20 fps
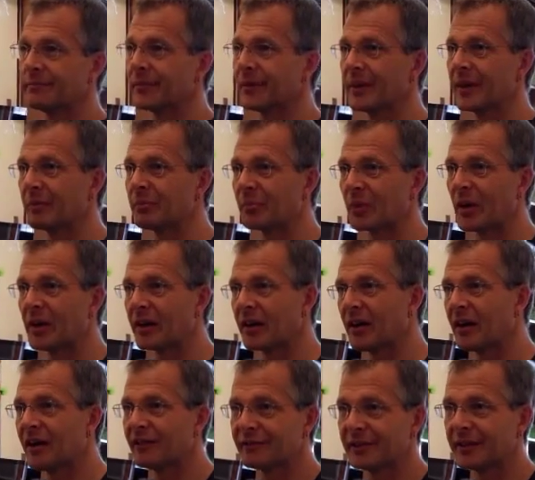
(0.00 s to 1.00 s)
When they break
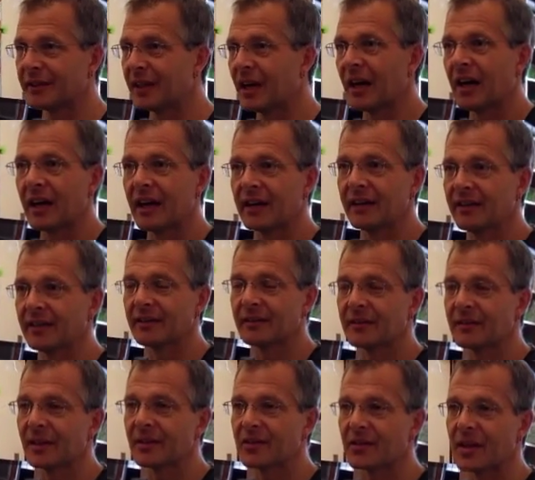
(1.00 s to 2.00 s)
off and die, it
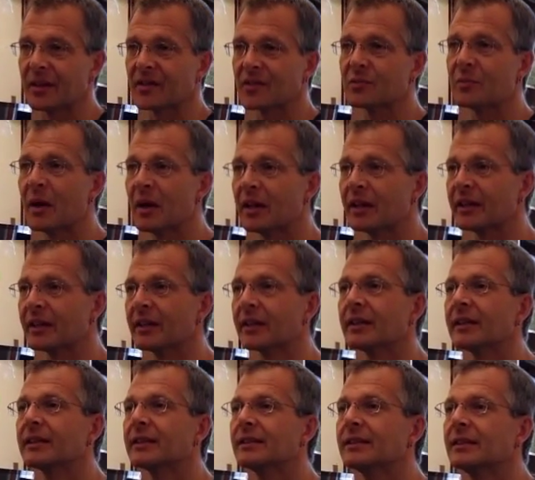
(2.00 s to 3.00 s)
gets kind of smelly.
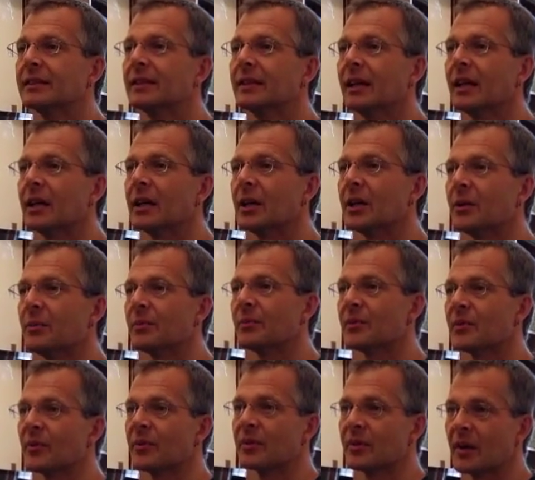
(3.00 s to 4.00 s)

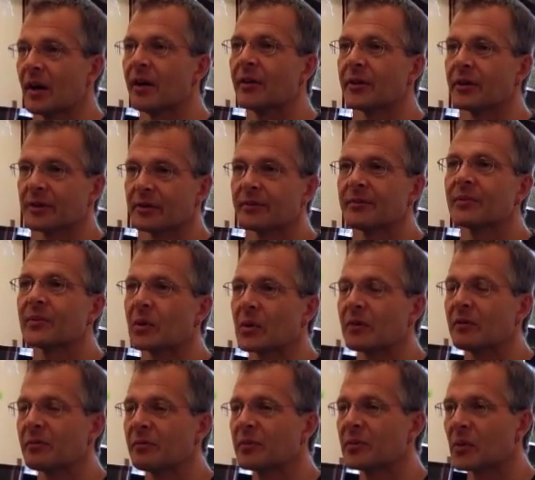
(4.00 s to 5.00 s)
So there are other sort
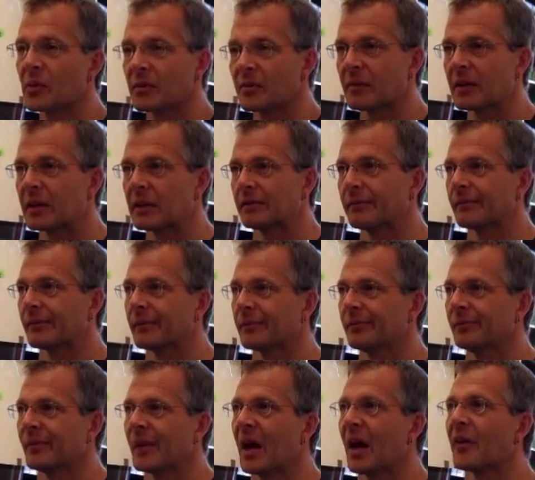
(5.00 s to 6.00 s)
of
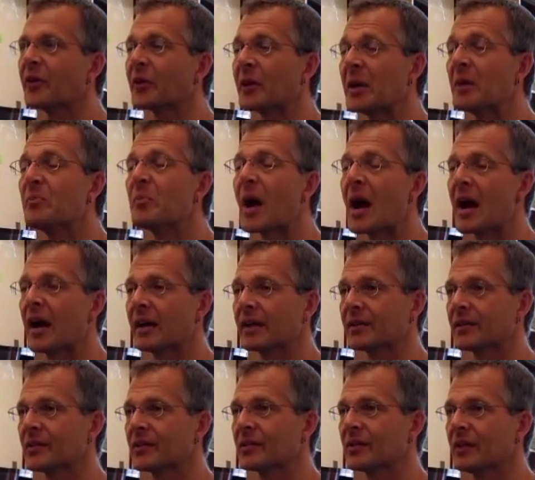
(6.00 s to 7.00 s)
other
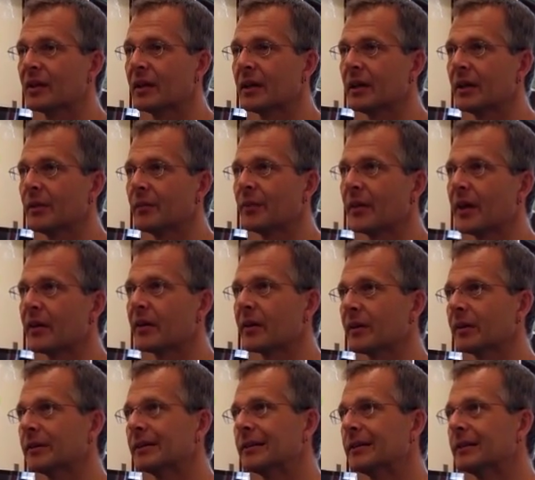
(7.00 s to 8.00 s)
impacts that
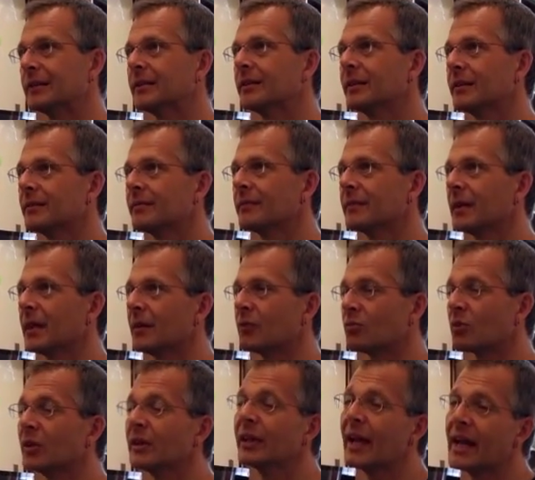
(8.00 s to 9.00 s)
are
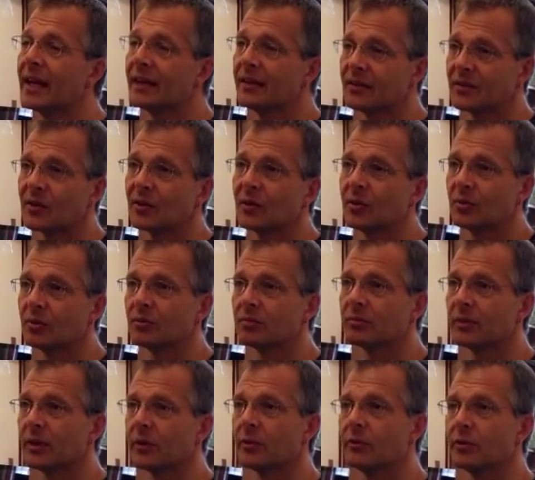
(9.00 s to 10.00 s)
related to
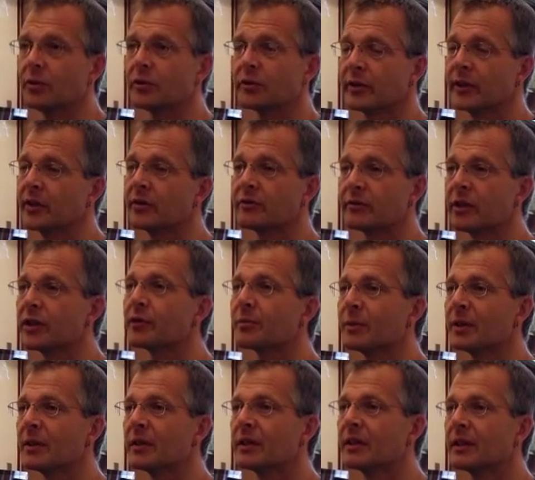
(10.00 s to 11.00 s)
nutrient
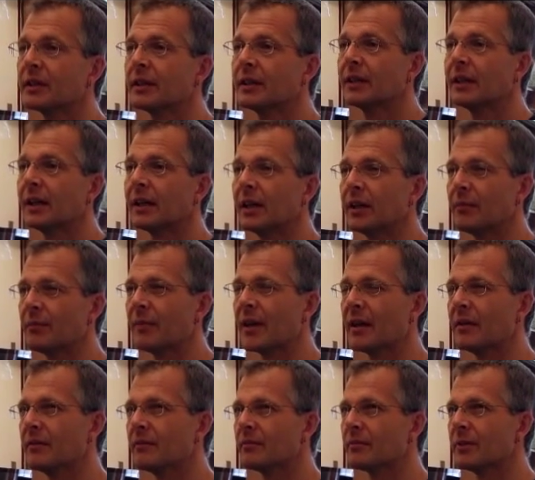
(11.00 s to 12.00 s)
enrichment
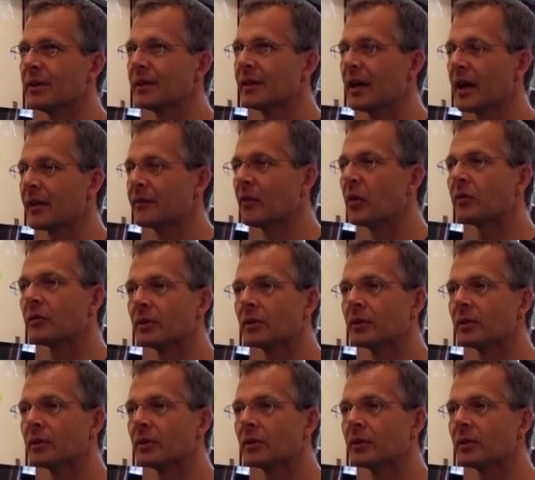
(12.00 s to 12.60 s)
that we kind of